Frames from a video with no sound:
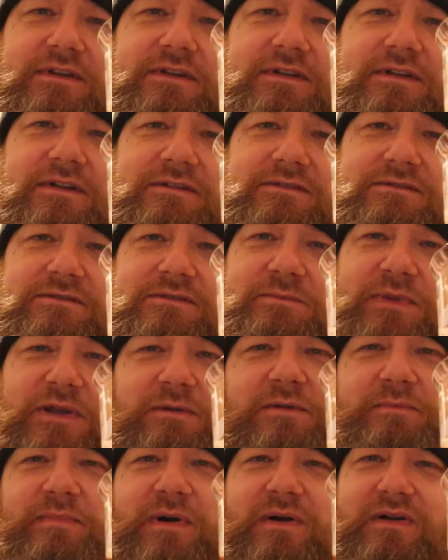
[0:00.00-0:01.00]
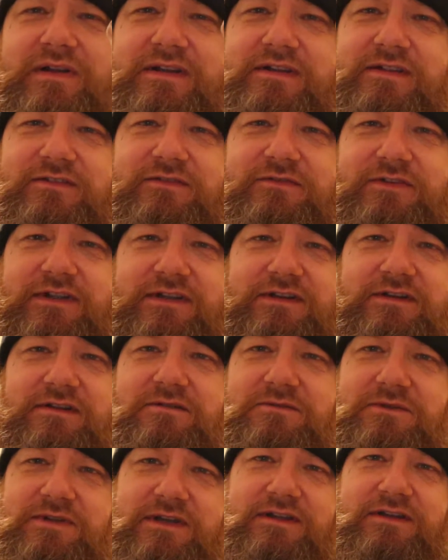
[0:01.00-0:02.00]
You know? And people are buying this, thinking,
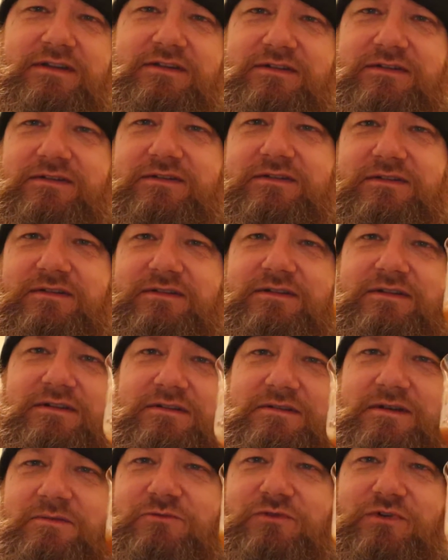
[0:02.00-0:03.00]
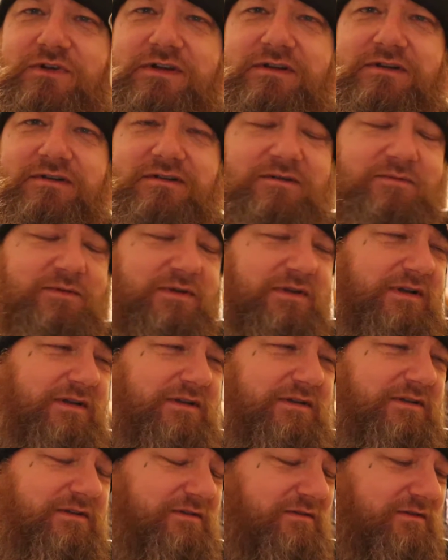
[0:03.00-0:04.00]
oh yeah, this is, you know, I'm drinking an
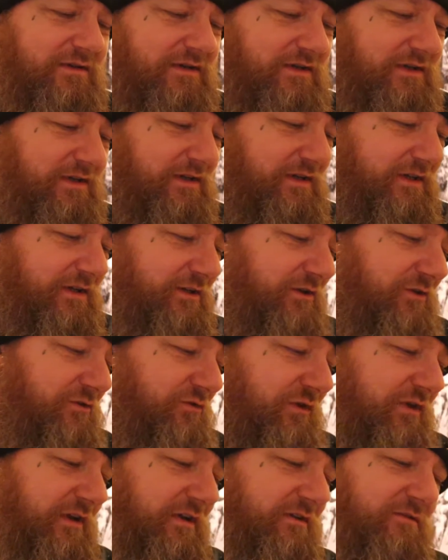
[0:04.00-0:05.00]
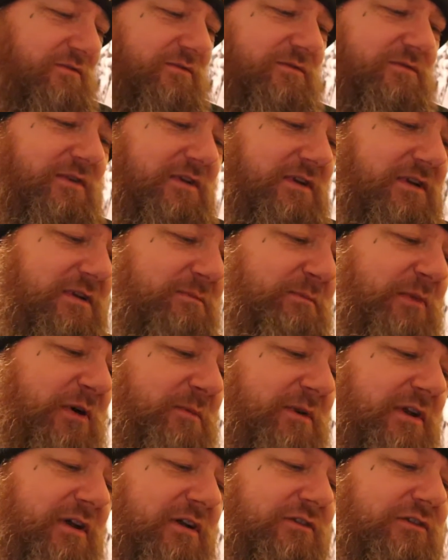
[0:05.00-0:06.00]
IPA. You're not. You're drinking a fucking
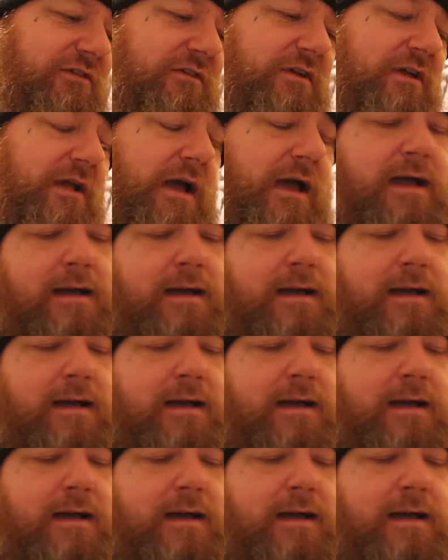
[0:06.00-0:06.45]
abomination.